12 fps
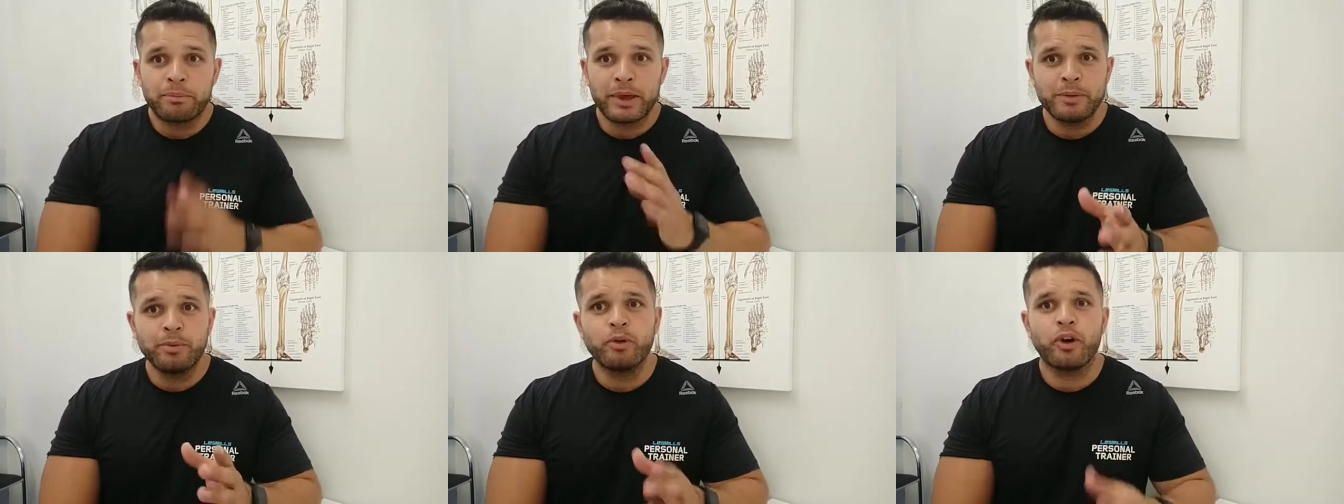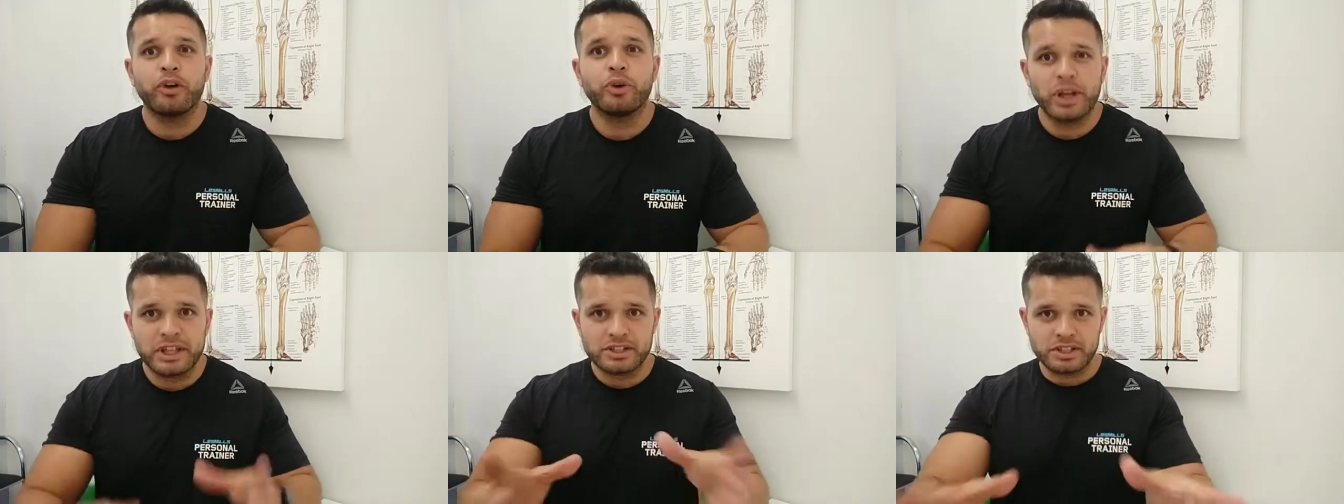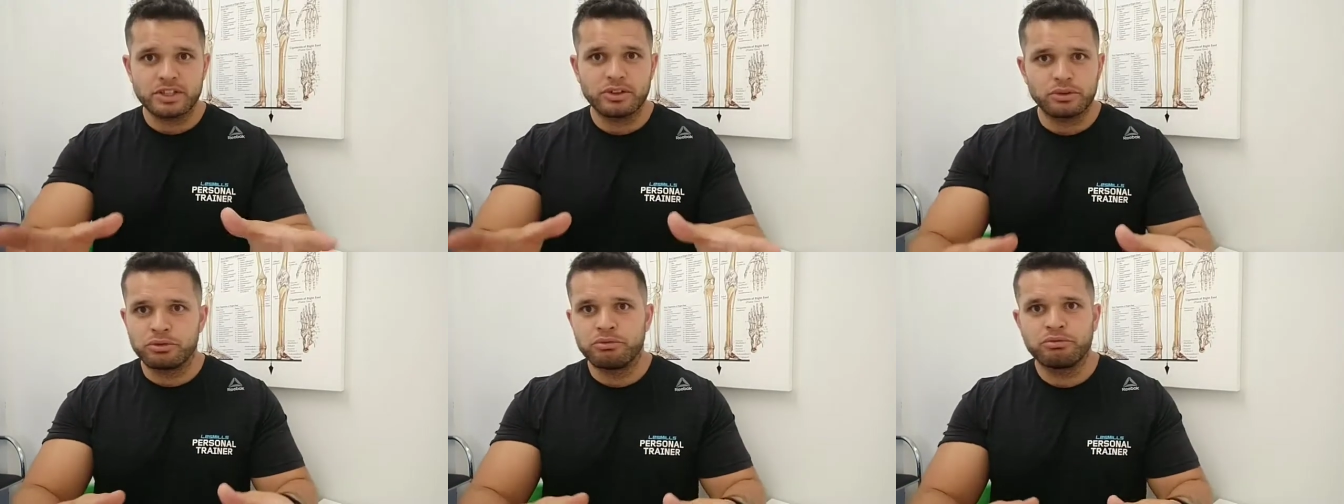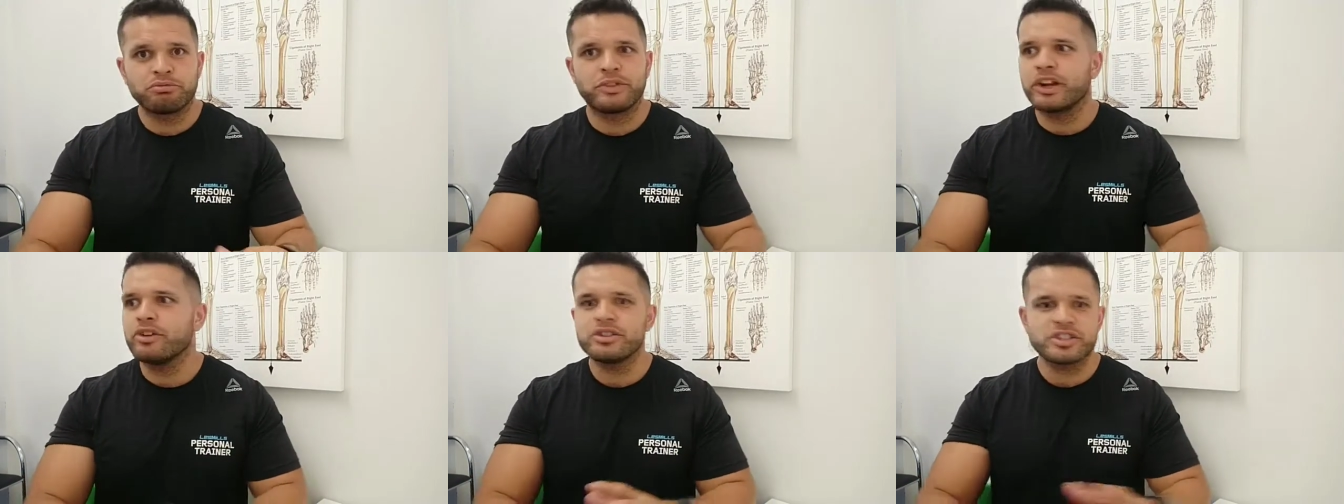People only see you.
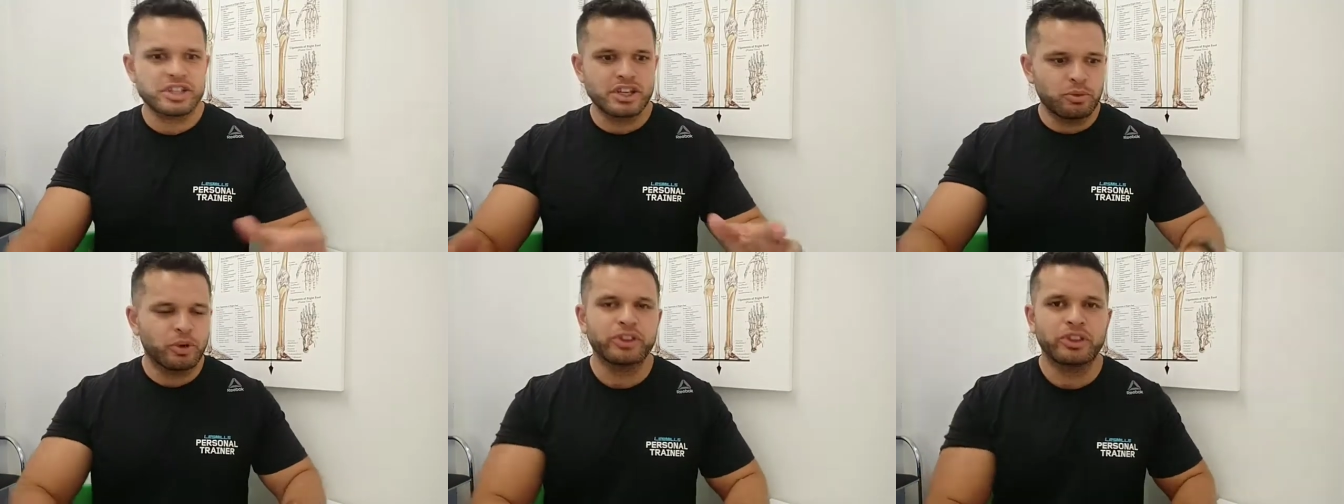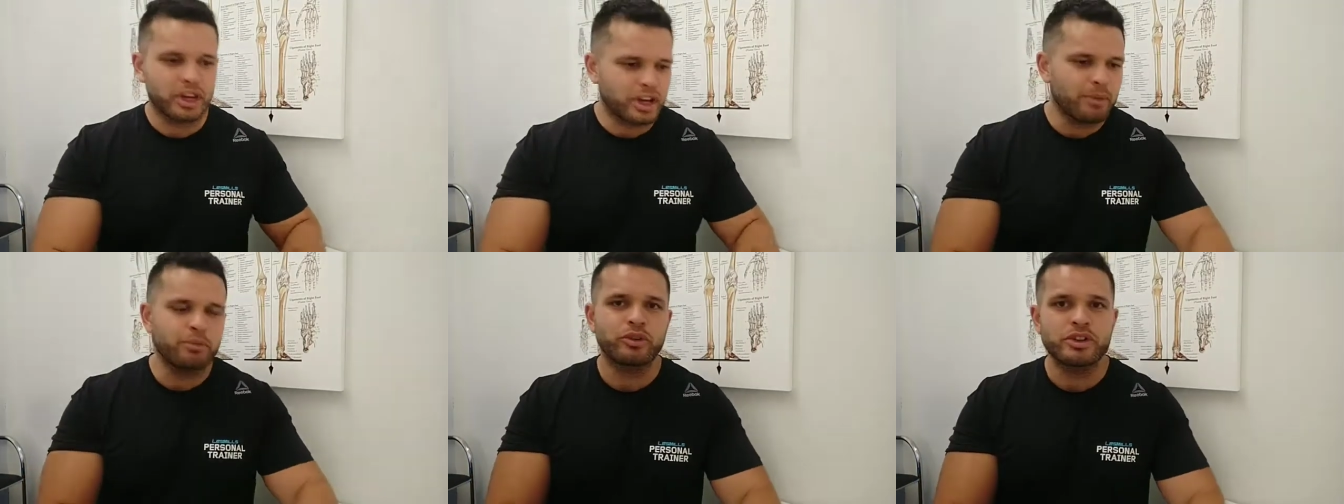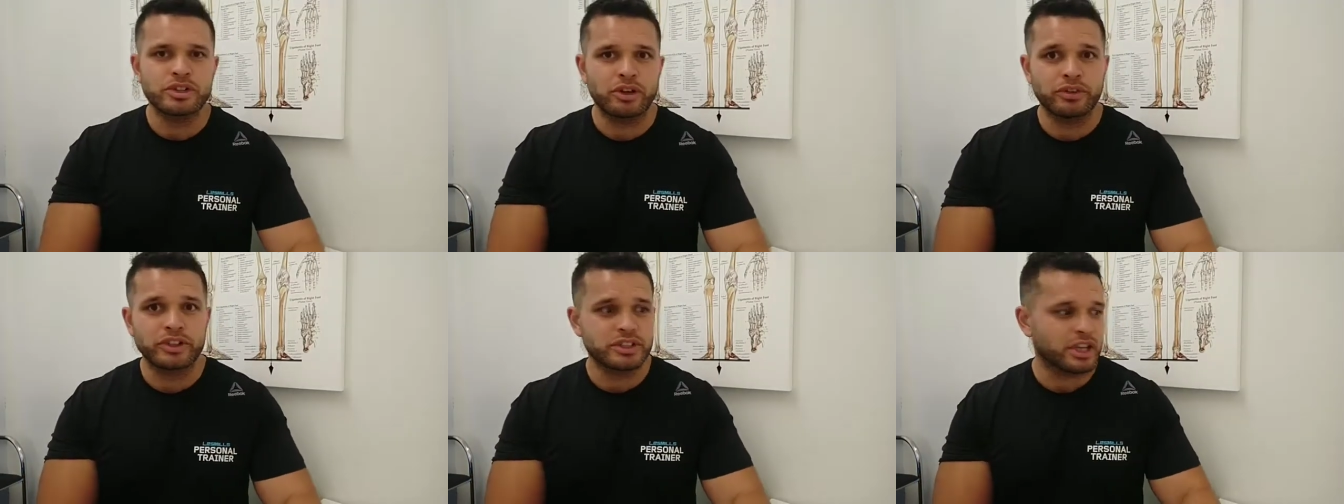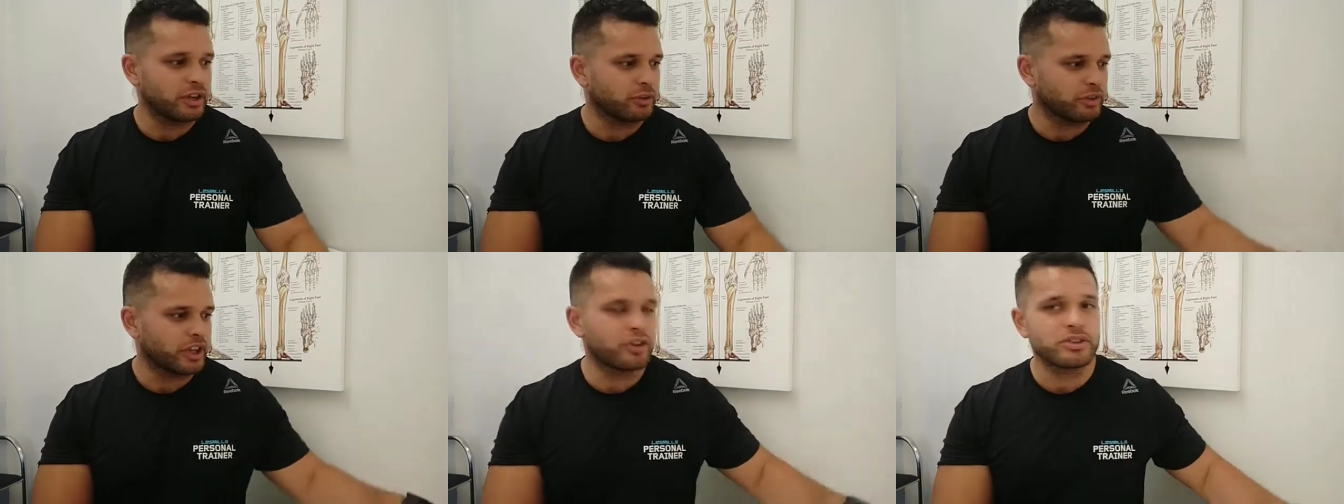They don't see what the number is on the
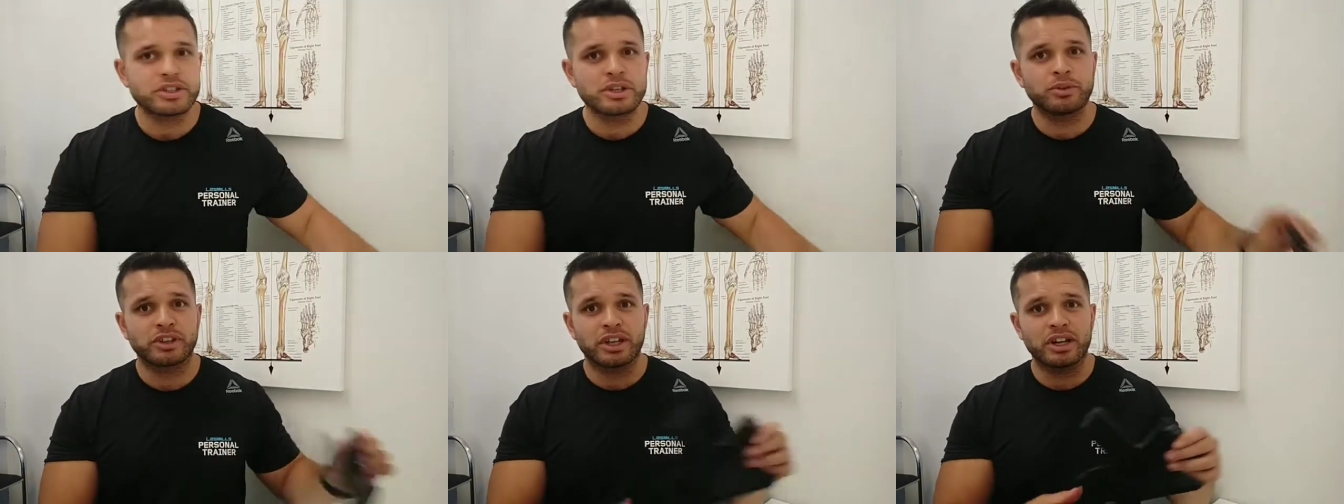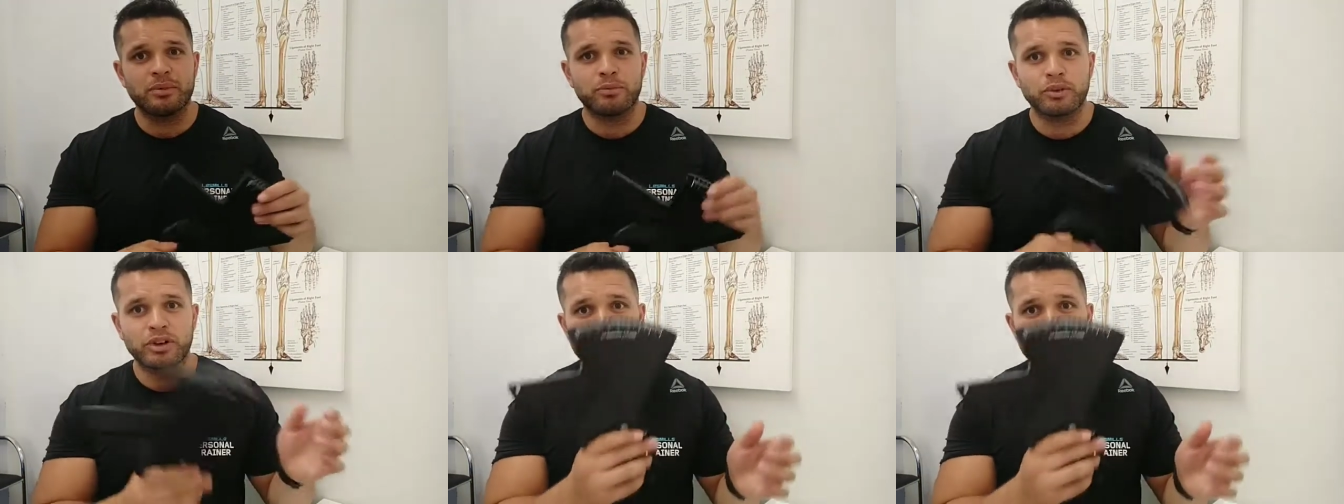scale. They don't see what the number